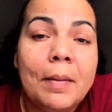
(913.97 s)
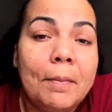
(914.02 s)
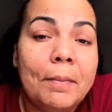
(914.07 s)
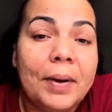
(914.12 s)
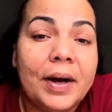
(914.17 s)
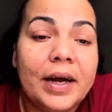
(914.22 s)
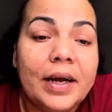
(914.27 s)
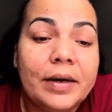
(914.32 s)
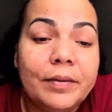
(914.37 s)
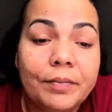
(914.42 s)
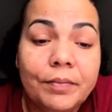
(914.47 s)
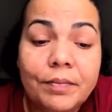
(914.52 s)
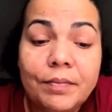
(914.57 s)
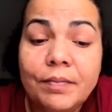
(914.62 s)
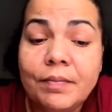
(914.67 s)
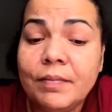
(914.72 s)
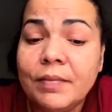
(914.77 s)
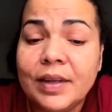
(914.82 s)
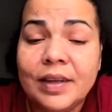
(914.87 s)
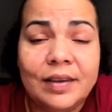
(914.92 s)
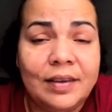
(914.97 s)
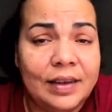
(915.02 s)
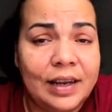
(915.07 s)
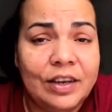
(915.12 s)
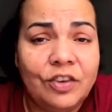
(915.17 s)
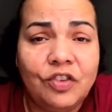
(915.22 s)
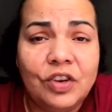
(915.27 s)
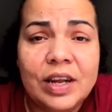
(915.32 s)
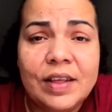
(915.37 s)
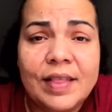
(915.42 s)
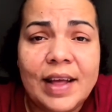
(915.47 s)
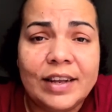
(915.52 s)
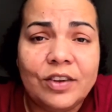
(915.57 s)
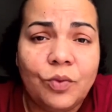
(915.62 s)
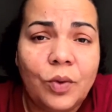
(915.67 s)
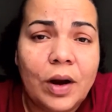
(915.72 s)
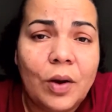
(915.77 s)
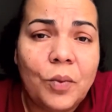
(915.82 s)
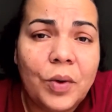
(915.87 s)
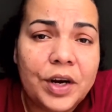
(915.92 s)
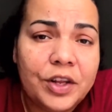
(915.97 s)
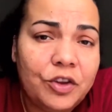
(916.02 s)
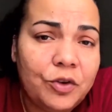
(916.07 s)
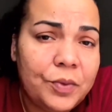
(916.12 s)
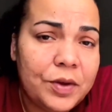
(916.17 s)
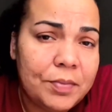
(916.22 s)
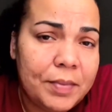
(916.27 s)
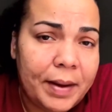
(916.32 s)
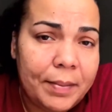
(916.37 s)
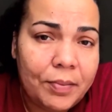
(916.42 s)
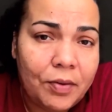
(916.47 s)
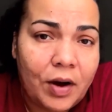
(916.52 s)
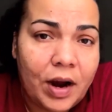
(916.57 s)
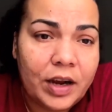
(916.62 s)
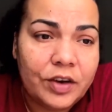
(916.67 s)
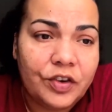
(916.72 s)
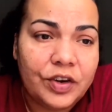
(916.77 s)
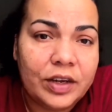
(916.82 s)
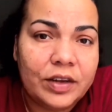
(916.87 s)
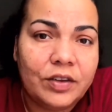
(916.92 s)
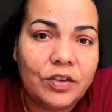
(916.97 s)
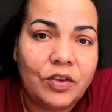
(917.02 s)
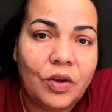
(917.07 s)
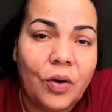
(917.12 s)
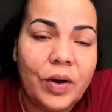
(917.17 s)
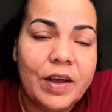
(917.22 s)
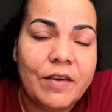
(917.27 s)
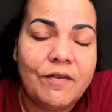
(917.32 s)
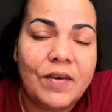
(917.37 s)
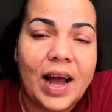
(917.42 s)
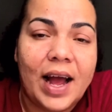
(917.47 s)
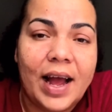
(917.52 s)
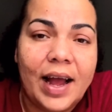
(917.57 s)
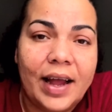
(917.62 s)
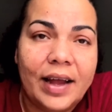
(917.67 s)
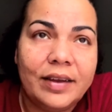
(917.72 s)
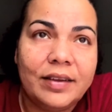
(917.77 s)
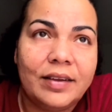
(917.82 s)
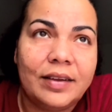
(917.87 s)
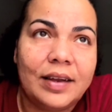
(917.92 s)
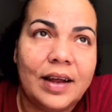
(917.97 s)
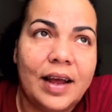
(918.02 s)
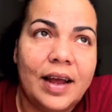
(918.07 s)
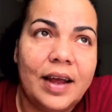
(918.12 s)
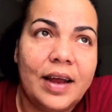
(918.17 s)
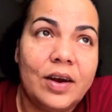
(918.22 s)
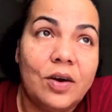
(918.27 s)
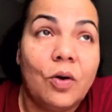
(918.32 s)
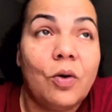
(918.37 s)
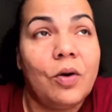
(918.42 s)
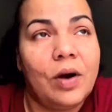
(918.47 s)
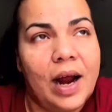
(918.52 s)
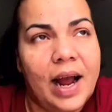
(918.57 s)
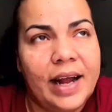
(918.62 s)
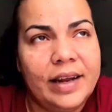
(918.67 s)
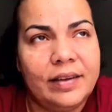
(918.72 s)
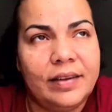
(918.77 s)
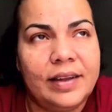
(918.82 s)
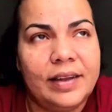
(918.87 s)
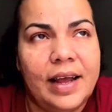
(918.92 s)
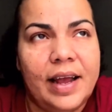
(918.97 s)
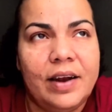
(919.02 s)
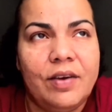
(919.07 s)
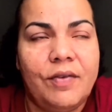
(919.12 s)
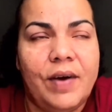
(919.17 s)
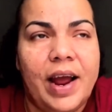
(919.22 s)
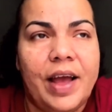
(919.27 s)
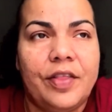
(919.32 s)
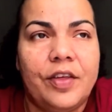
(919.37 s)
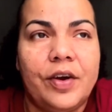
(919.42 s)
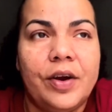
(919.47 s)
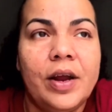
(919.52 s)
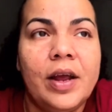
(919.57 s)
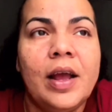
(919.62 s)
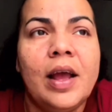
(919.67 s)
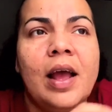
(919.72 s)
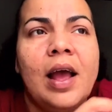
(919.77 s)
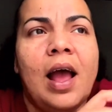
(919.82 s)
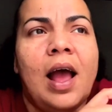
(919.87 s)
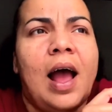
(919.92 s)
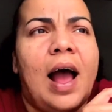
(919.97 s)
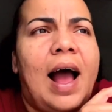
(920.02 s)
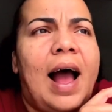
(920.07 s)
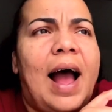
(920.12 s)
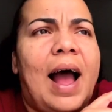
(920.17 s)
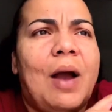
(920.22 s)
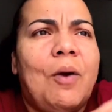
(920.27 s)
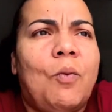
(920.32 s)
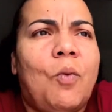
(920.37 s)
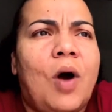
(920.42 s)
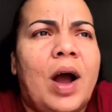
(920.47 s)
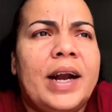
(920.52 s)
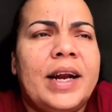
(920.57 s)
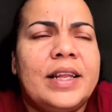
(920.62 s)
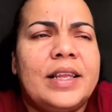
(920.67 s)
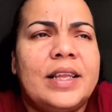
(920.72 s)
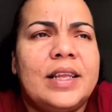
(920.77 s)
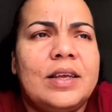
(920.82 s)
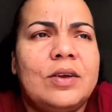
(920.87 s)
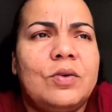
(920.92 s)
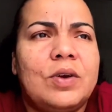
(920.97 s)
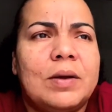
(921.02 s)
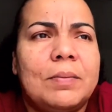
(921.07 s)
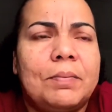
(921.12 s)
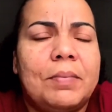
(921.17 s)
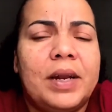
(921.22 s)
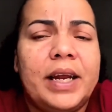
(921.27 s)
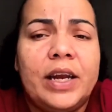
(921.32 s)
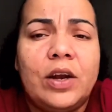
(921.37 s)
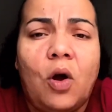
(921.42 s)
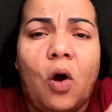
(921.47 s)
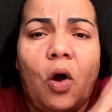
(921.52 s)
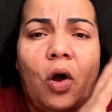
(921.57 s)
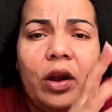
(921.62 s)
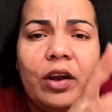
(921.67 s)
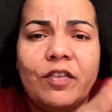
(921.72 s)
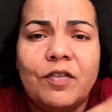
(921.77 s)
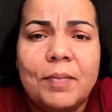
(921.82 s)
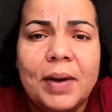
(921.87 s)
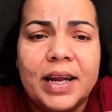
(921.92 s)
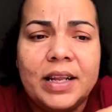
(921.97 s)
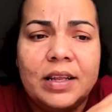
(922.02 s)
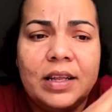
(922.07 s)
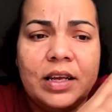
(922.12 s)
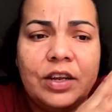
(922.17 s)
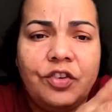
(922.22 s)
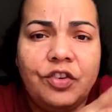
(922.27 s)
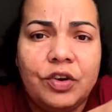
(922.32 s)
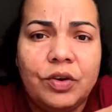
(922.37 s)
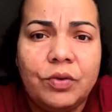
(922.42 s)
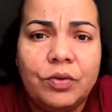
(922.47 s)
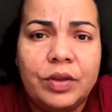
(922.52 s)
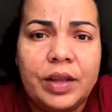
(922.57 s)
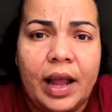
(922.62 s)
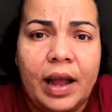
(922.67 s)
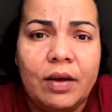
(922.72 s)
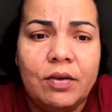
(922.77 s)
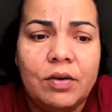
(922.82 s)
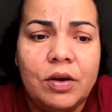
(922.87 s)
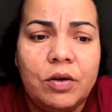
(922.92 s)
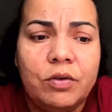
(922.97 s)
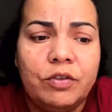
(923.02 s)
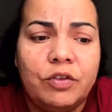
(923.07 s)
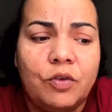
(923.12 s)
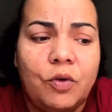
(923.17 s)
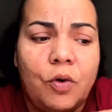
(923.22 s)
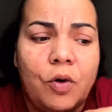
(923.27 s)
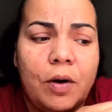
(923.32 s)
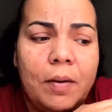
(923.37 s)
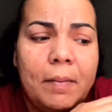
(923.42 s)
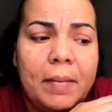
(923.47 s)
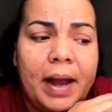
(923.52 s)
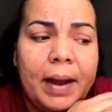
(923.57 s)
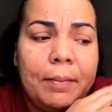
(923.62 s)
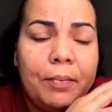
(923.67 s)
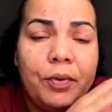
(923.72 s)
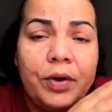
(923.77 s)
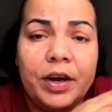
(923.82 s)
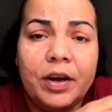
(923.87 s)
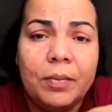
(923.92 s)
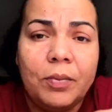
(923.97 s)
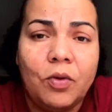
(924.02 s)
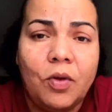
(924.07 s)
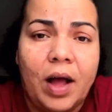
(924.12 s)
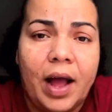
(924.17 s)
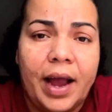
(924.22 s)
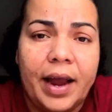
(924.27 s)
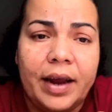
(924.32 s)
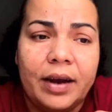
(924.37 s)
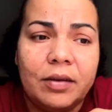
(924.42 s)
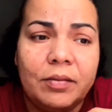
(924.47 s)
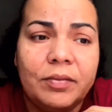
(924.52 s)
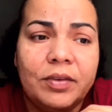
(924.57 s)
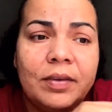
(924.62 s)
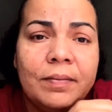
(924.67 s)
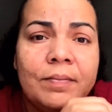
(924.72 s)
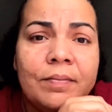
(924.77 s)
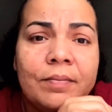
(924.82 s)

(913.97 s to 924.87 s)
but essentially that's what I want to do with my projects. So if I said, or I said rather, I wanted to complete all of my digital downloads or my printable items,